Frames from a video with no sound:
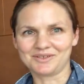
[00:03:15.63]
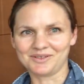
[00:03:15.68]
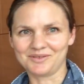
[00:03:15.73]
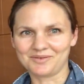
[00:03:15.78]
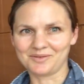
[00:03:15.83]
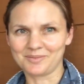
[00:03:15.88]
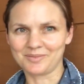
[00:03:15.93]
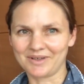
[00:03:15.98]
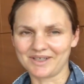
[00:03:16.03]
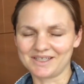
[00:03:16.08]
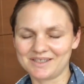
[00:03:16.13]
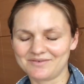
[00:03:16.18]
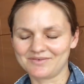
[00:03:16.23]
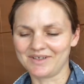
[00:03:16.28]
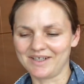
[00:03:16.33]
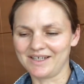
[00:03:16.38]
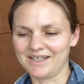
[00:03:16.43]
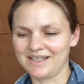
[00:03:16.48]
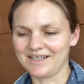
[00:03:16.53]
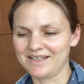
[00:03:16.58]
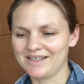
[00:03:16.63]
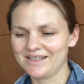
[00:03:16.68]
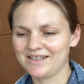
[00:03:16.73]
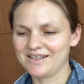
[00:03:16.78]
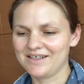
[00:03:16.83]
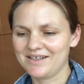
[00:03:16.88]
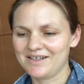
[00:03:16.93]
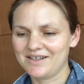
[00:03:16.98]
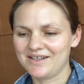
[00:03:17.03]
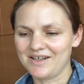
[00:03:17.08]
good for breastfeeding.
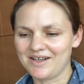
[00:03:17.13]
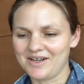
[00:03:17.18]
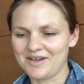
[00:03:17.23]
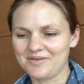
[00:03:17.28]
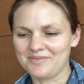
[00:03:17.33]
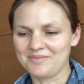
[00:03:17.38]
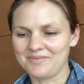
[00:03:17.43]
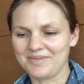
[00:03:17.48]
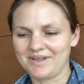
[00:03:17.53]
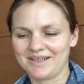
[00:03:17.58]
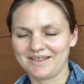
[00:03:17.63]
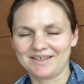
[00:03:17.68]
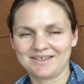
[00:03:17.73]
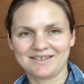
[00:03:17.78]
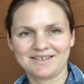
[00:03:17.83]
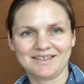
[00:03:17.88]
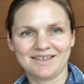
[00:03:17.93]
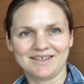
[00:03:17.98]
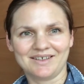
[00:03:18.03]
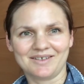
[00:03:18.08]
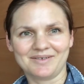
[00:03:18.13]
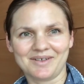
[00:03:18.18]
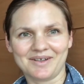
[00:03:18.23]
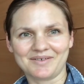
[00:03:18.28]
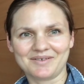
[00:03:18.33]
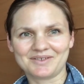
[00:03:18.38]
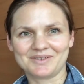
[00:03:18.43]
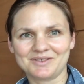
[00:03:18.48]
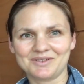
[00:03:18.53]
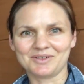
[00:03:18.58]
But you know, I've
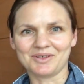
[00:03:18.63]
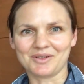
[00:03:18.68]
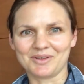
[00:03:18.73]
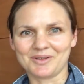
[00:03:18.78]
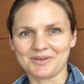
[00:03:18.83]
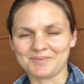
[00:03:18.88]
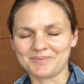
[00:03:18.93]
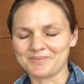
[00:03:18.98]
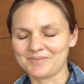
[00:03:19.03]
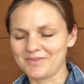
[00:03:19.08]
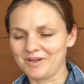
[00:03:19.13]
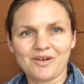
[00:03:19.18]
still got them.